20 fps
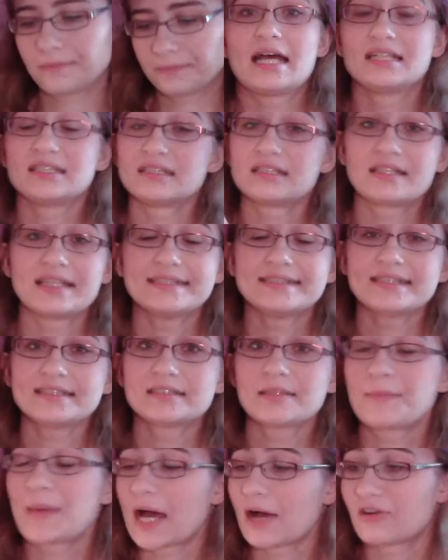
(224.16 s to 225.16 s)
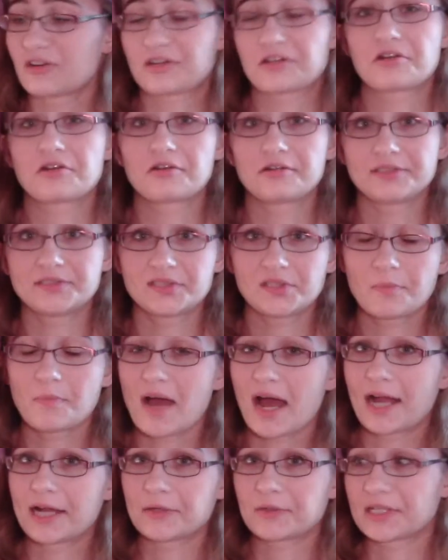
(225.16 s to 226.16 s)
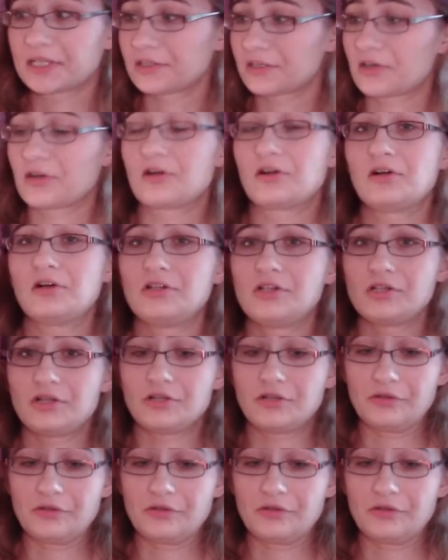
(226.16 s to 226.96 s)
And this is about a cursed pirate girl